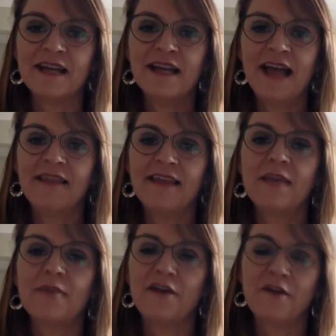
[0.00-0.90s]
and think
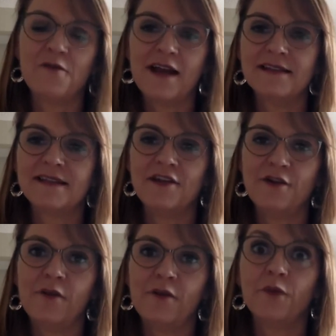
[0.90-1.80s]
about the ways that you
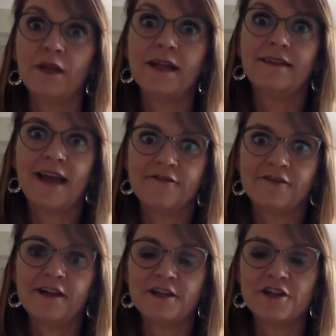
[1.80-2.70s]
can really
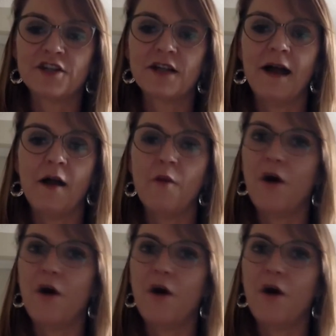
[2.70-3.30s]
leverage um,